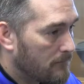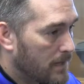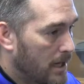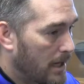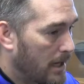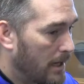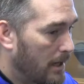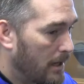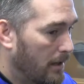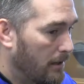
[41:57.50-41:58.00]

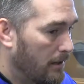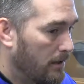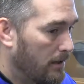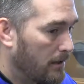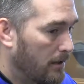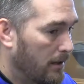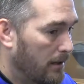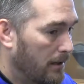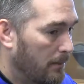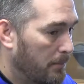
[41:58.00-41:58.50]
And
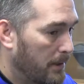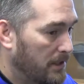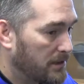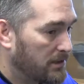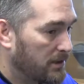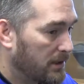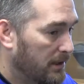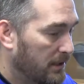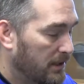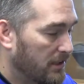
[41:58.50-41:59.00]

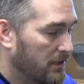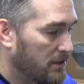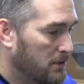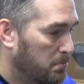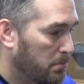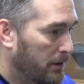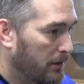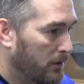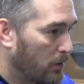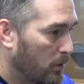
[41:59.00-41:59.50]
basically, the
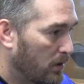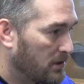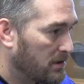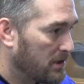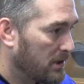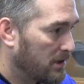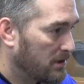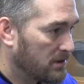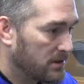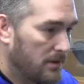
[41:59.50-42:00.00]
Supreme Court
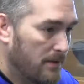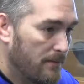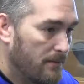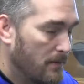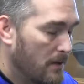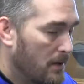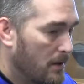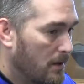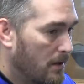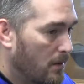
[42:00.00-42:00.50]
says,
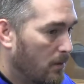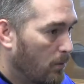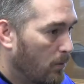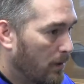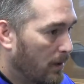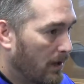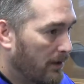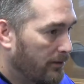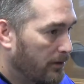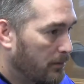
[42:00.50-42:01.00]

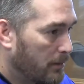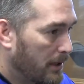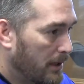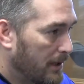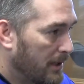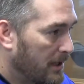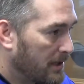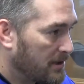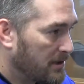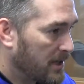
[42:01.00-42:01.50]
well,
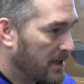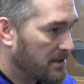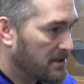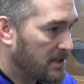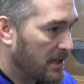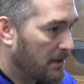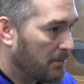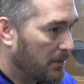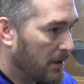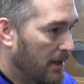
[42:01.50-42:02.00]
everybody has that
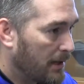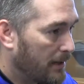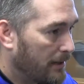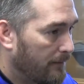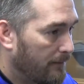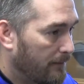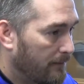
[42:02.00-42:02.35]
same right